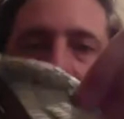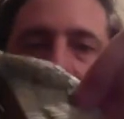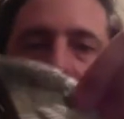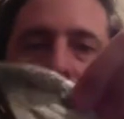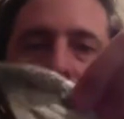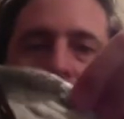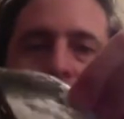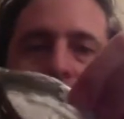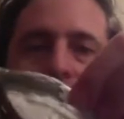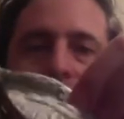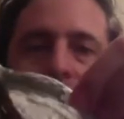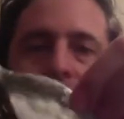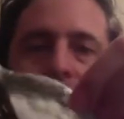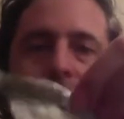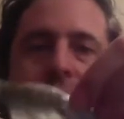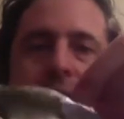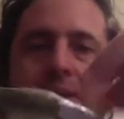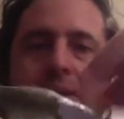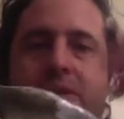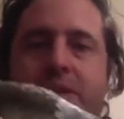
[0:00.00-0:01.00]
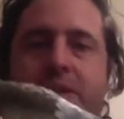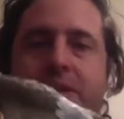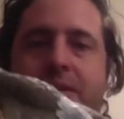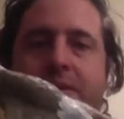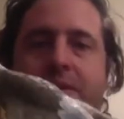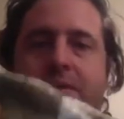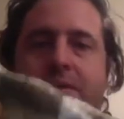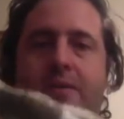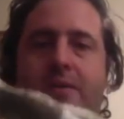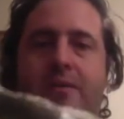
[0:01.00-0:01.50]
it's
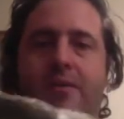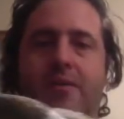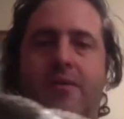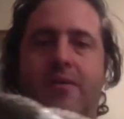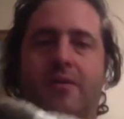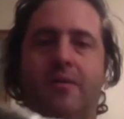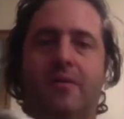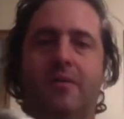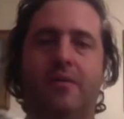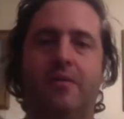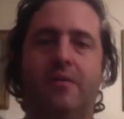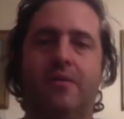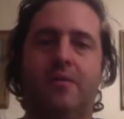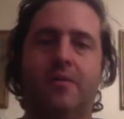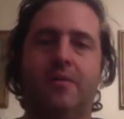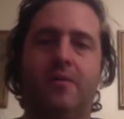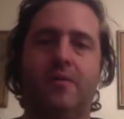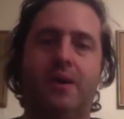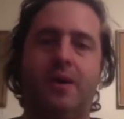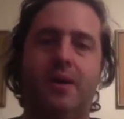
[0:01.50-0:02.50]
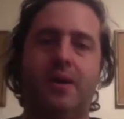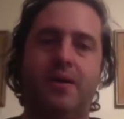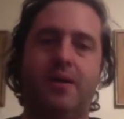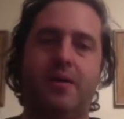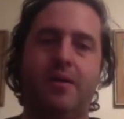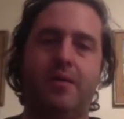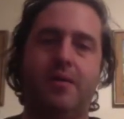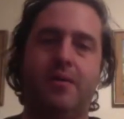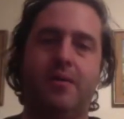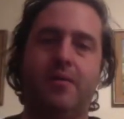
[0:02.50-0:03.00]
actually right,
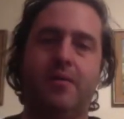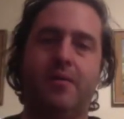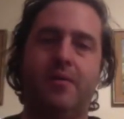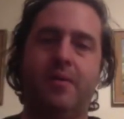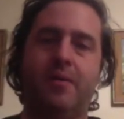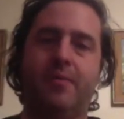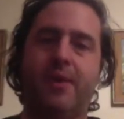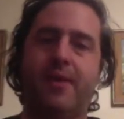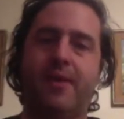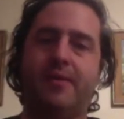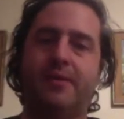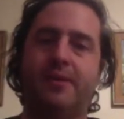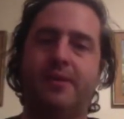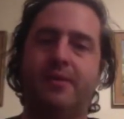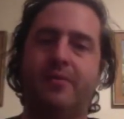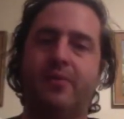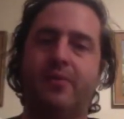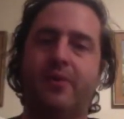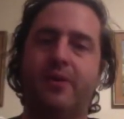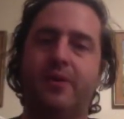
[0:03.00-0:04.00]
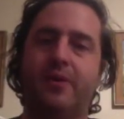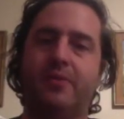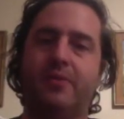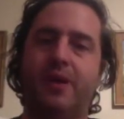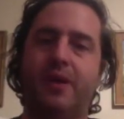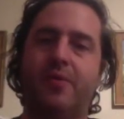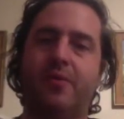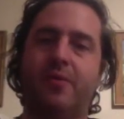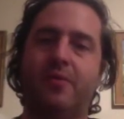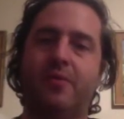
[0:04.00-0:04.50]
the balancing point is
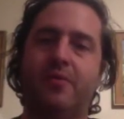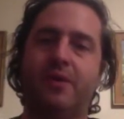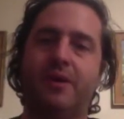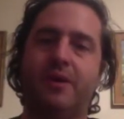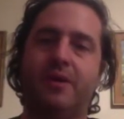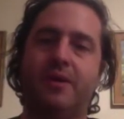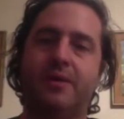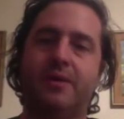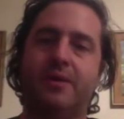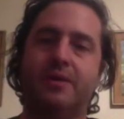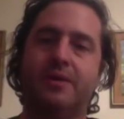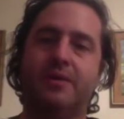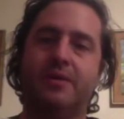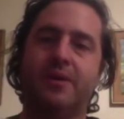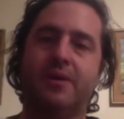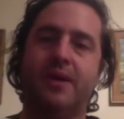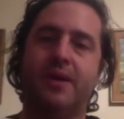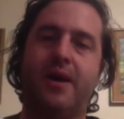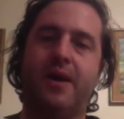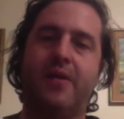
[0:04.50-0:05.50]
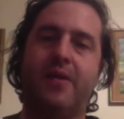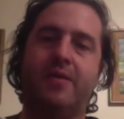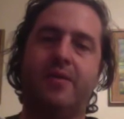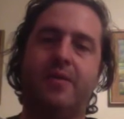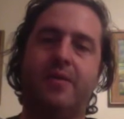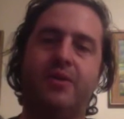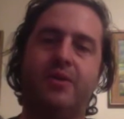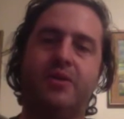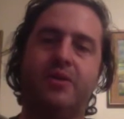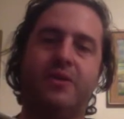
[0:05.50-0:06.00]
right where the peak is. Now, how did
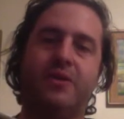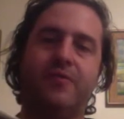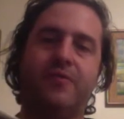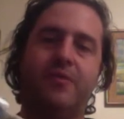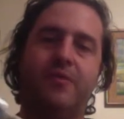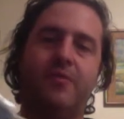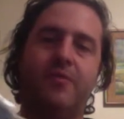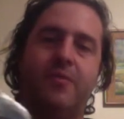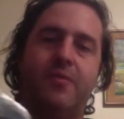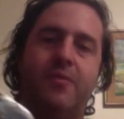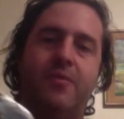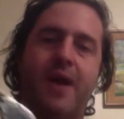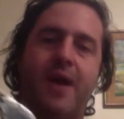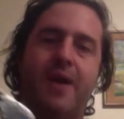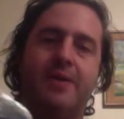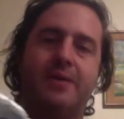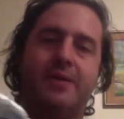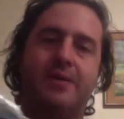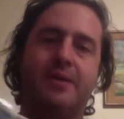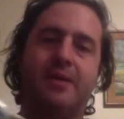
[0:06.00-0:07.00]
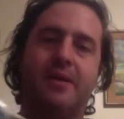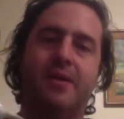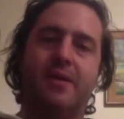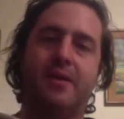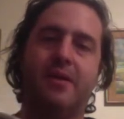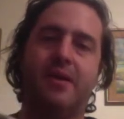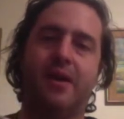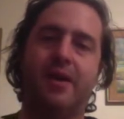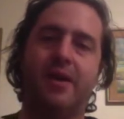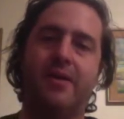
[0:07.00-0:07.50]
they shift the mass
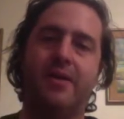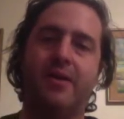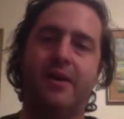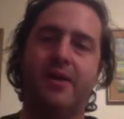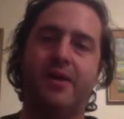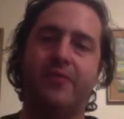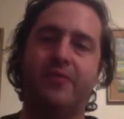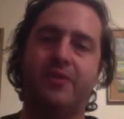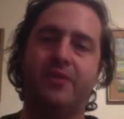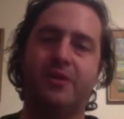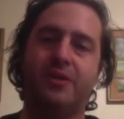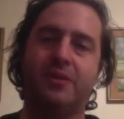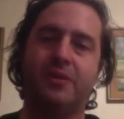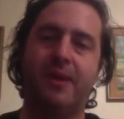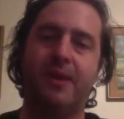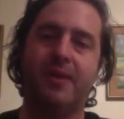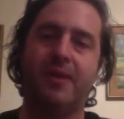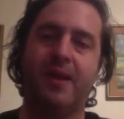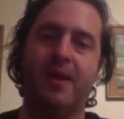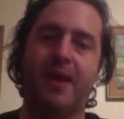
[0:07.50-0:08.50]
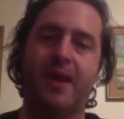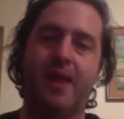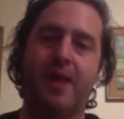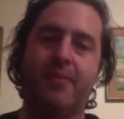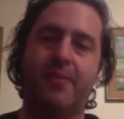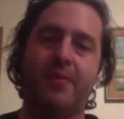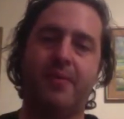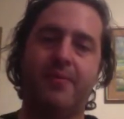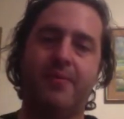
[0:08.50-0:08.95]
enough just to make that happen?